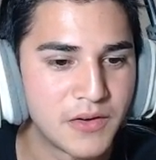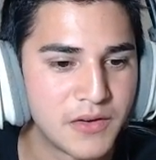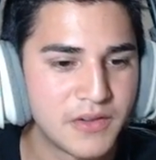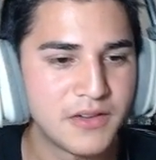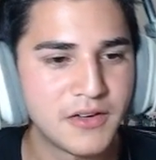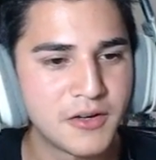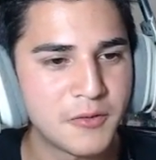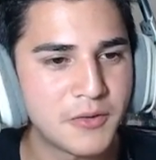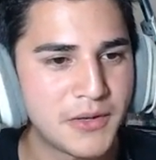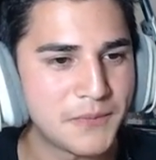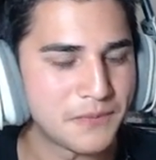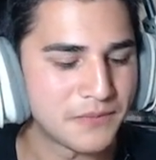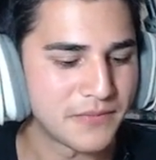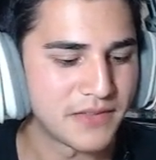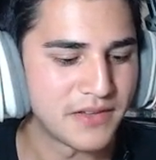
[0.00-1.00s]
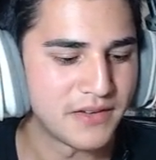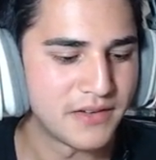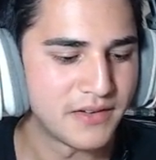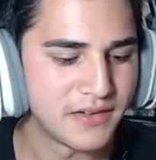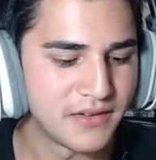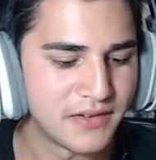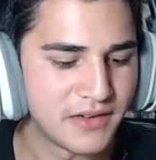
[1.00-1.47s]
You know what?
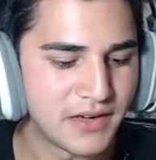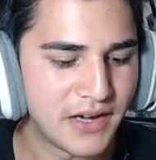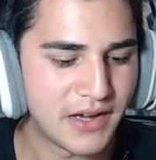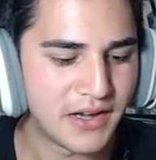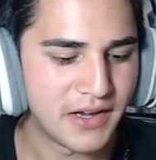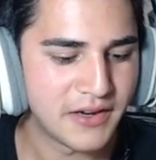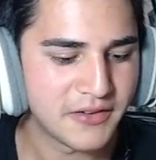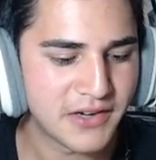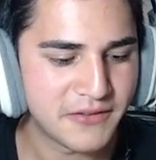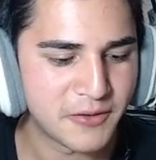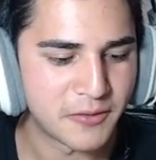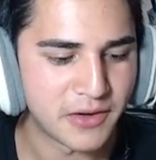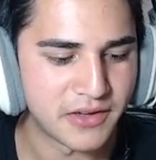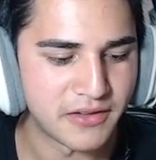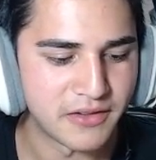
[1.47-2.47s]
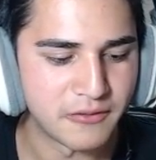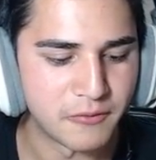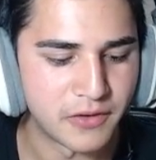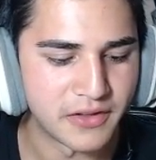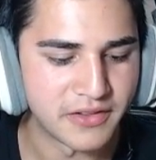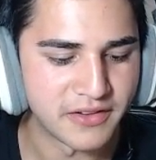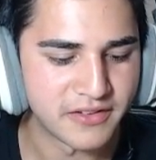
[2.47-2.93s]
I don't ever run,
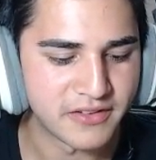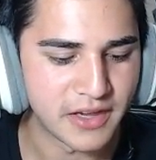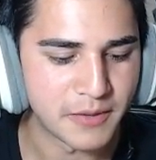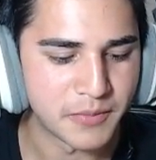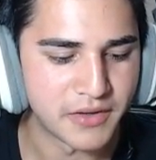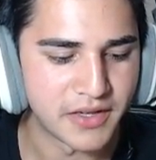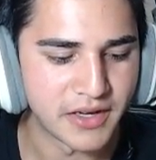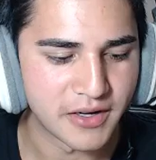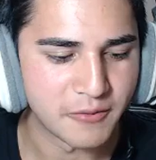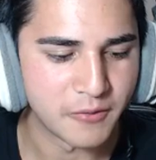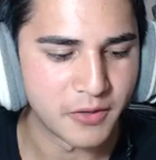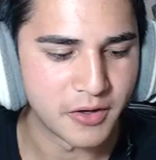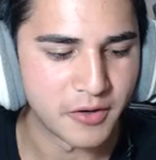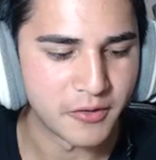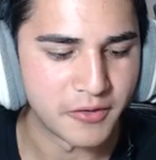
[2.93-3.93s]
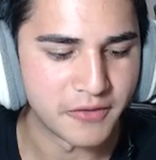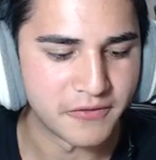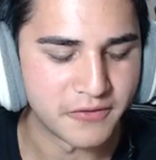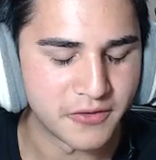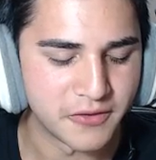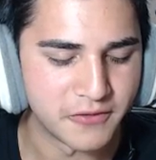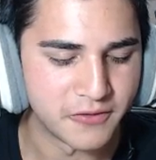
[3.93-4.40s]
run this type of deck. We're going
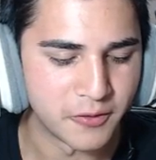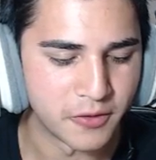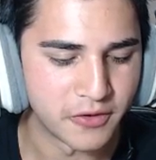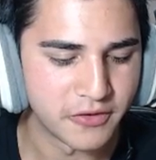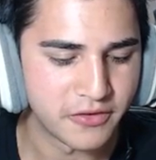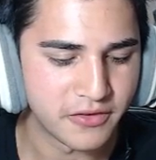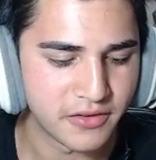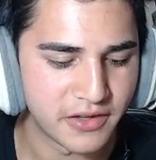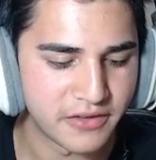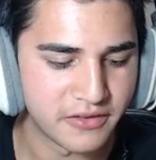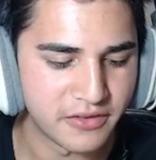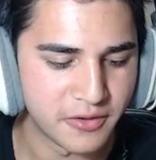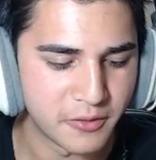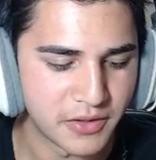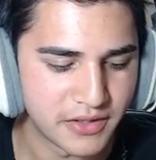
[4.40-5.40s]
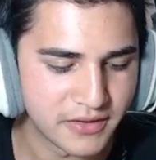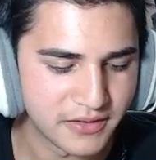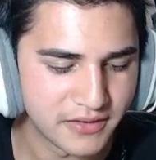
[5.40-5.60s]
full force. Let's do it.